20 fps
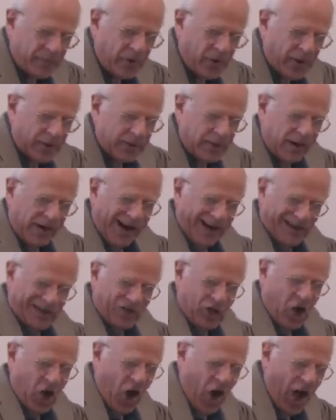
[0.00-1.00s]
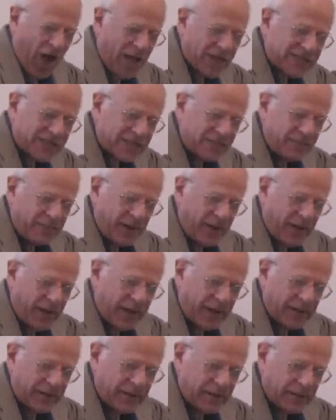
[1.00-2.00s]
upon, are caused
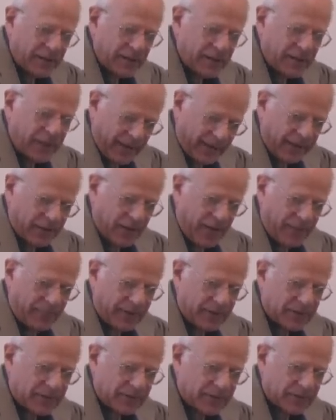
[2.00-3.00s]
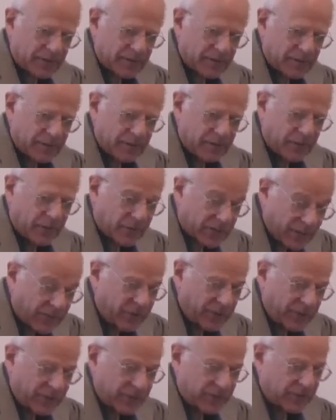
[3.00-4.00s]
by economics. You can see
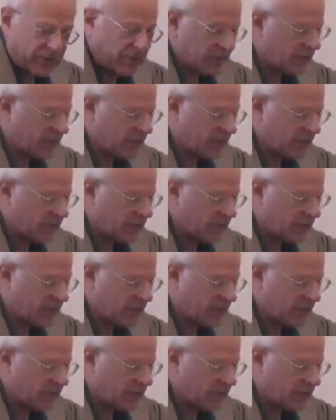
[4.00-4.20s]
where this is